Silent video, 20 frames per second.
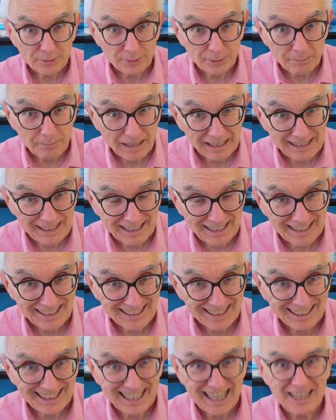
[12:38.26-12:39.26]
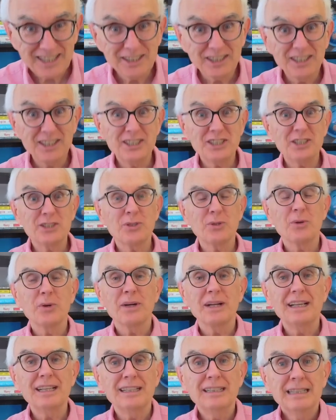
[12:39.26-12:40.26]
for making it to the end of this
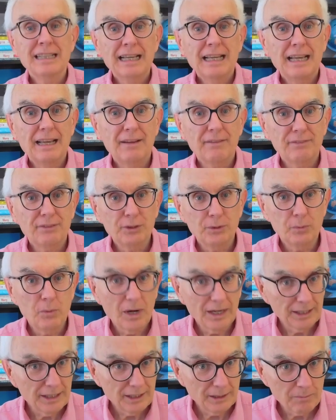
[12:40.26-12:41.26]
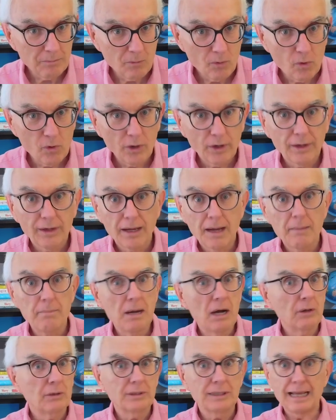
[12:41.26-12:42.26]
story. If you want to hear more
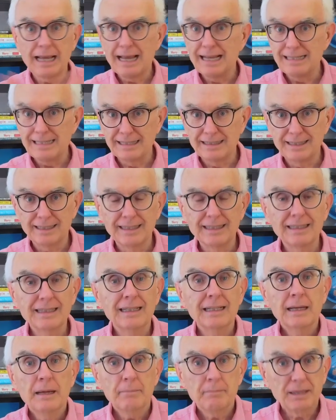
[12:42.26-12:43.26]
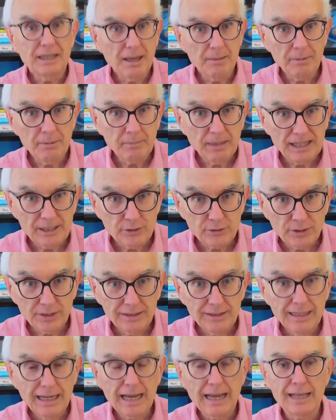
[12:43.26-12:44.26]
about anything, become a
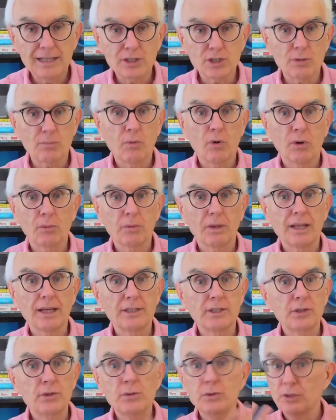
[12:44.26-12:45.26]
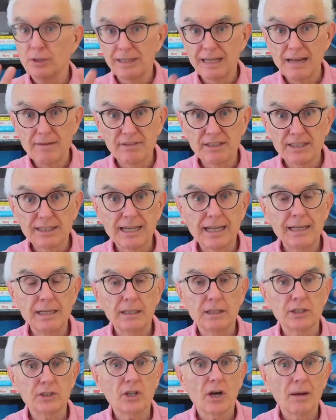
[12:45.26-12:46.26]
patron and support what I do. You can have a say
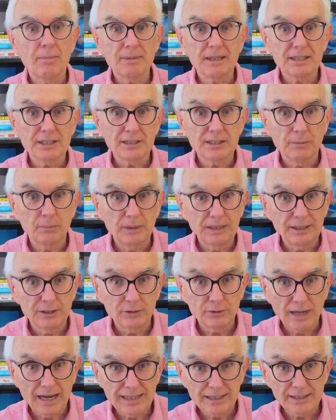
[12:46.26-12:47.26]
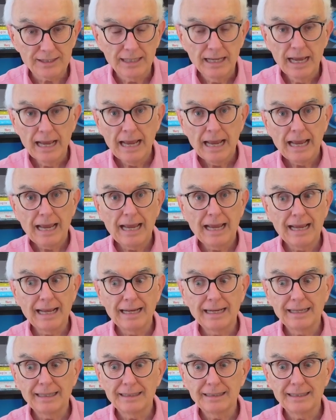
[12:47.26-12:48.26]
in the topics that we address,
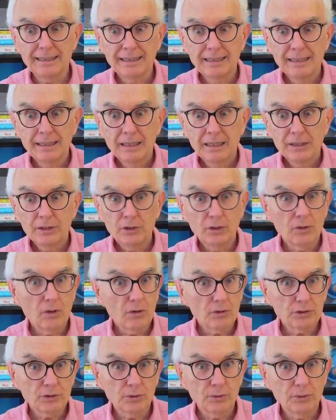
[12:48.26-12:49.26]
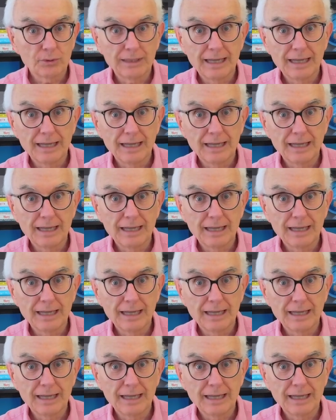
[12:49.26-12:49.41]
and you'll also